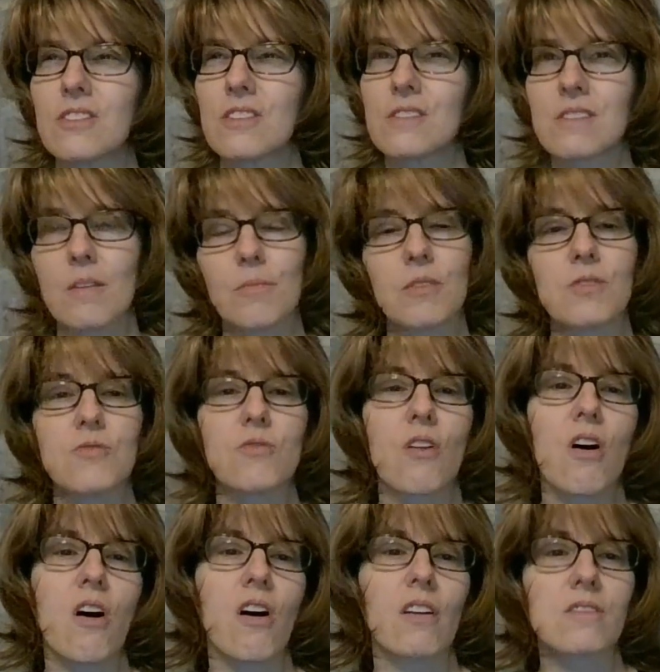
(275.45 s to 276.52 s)
something's
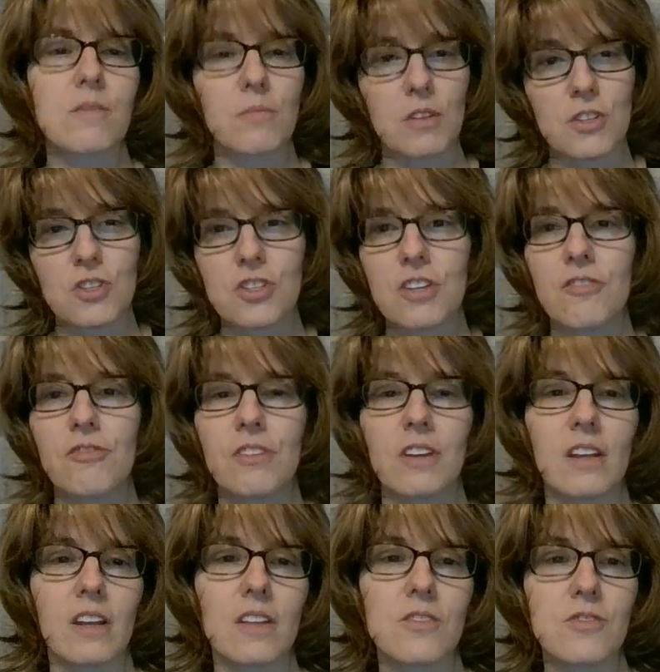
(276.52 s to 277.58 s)
wrong, something's
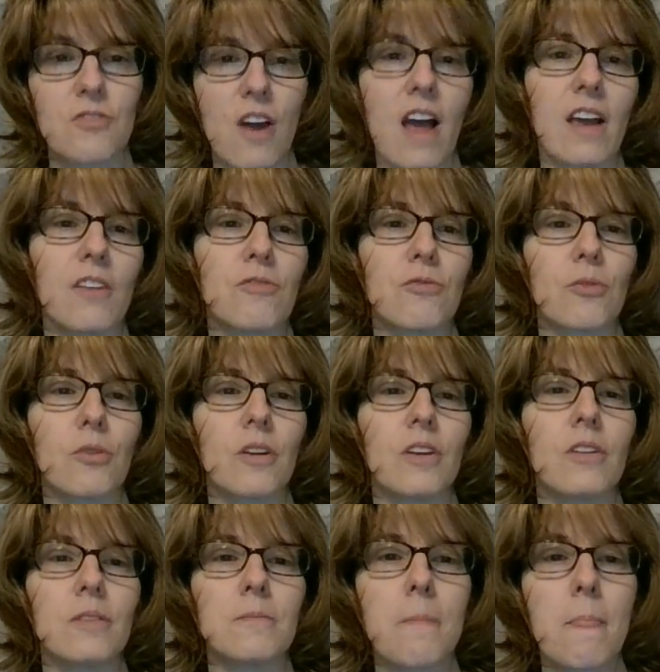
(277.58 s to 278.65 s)
shifted, it's dragging for
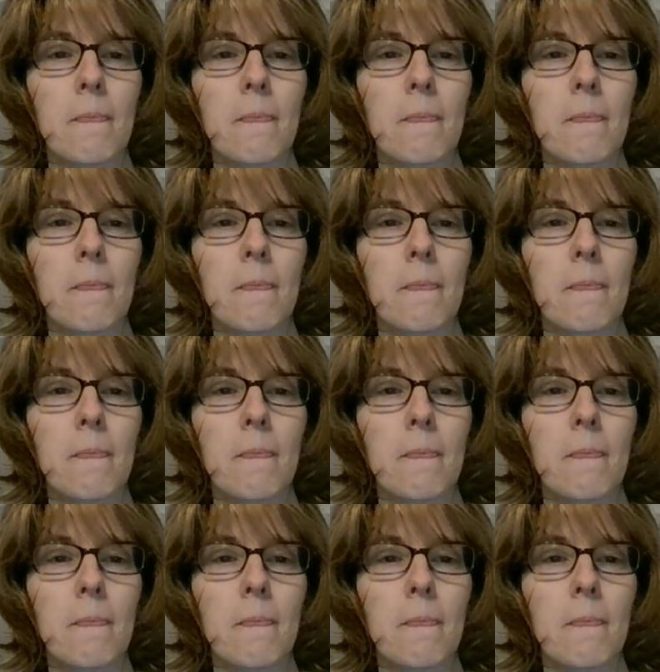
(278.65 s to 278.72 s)
you.